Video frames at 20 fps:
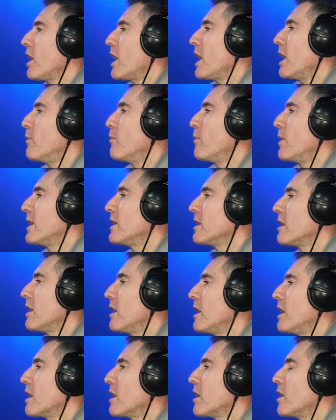and when
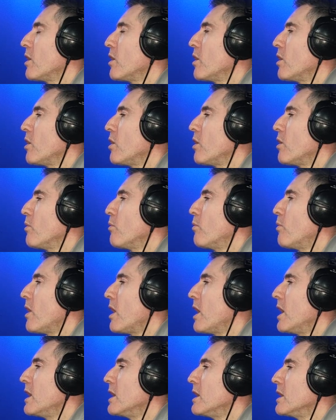like
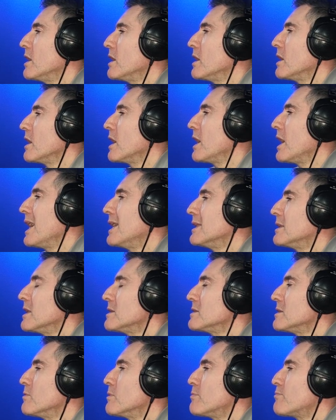Wiley and
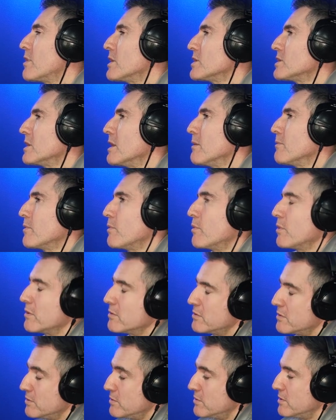Dizzy were pressing up the wall,
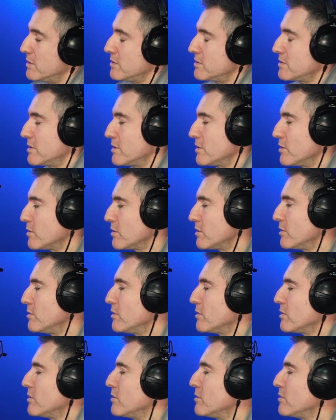just listen,
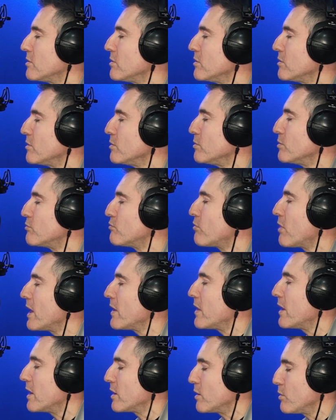you were right
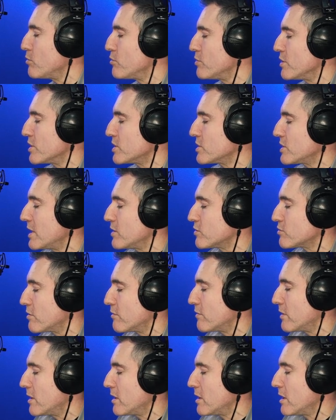there, you were in the center
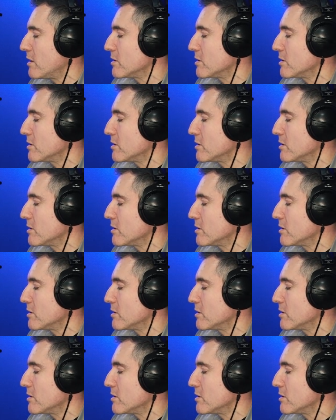of it,